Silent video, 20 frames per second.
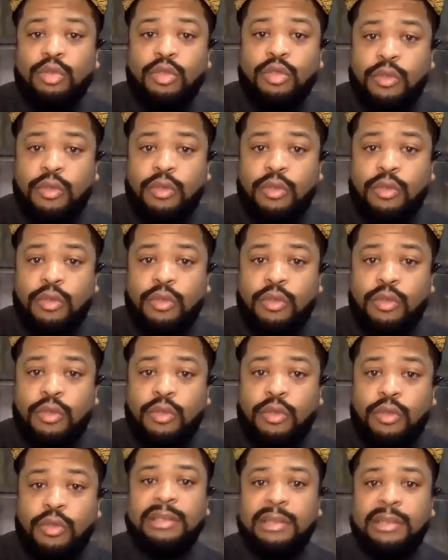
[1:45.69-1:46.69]
crazy
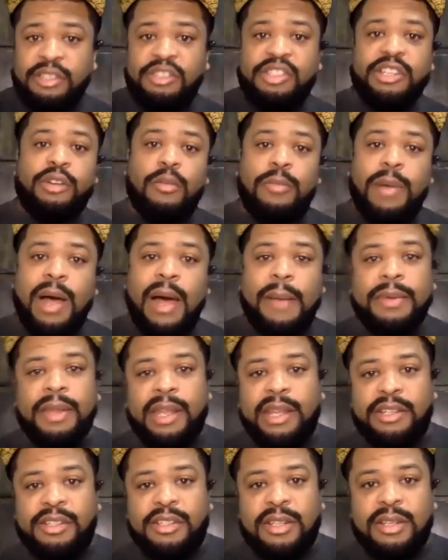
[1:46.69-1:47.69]
to be put into general
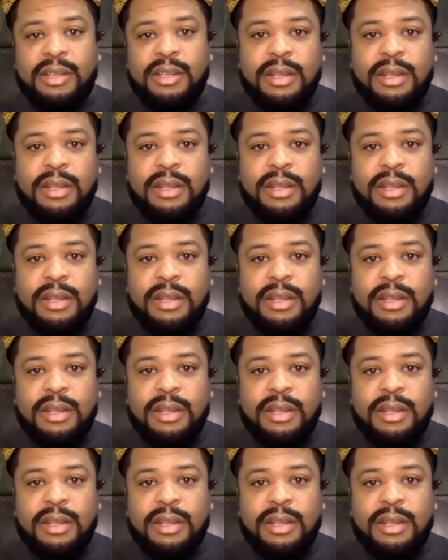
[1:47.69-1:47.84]
population.